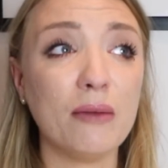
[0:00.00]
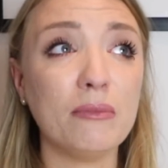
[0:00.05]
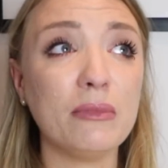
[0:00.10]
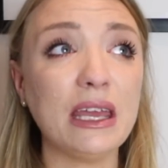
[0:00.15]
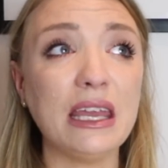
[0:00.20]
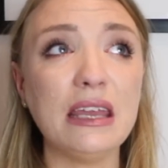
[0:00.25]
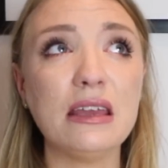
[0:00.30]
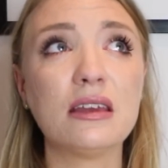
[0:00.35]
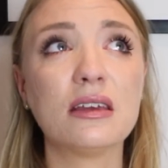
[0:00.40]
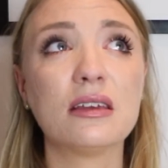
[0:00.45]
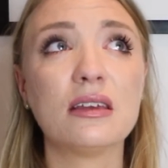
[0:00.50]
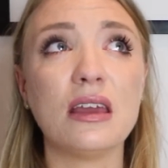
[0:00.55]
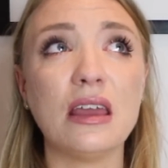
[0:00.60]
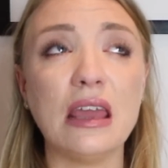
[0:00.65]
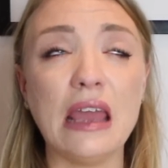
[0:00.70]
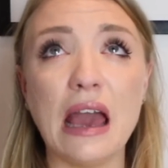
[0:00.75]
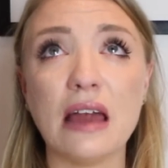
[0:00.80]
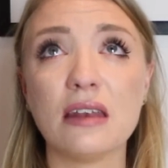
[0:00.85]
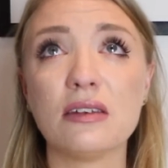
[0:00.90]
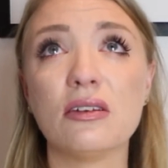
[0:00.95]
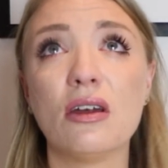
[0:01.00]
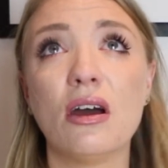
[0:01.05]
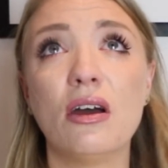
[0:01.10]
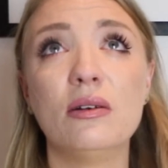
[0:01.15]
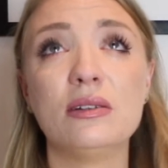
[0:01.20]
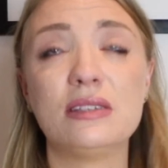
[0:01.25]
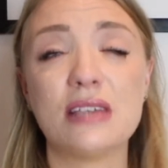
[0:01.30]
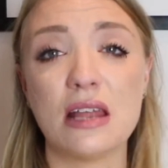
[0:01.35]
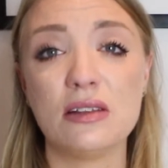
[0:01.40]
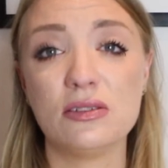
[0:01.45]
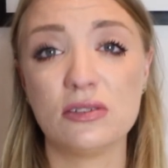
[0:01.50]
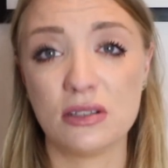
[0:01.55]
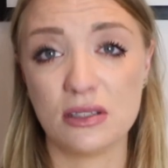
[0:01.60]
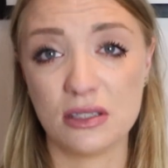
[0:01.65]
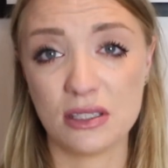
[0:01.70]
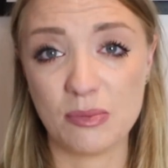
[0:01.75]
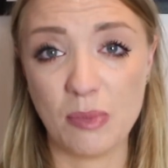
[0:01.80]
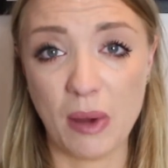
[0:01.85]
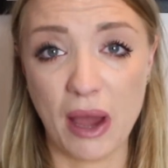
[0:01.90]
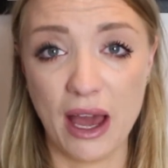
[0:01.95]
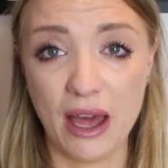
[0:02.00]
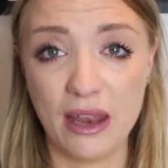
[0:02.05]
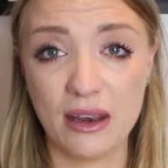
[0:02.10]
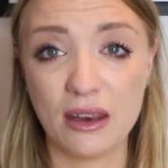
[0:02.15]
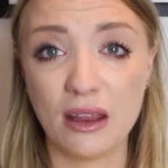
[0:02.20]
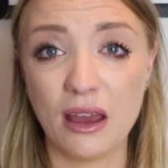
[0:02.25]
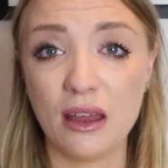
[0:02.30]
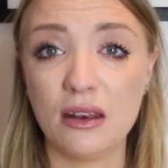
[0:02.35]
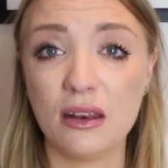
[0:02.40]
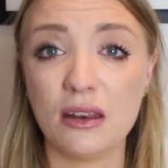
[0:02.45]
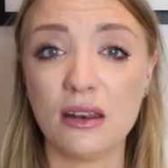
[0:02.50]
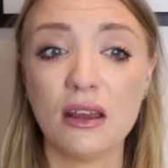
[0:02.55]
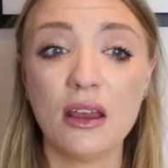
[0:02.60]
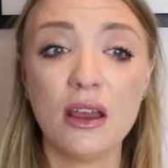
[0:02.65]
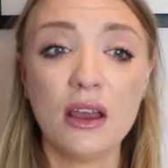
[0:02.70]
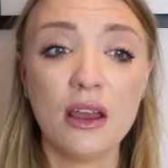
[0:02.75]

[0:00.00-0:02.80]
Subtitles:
He had no attention span and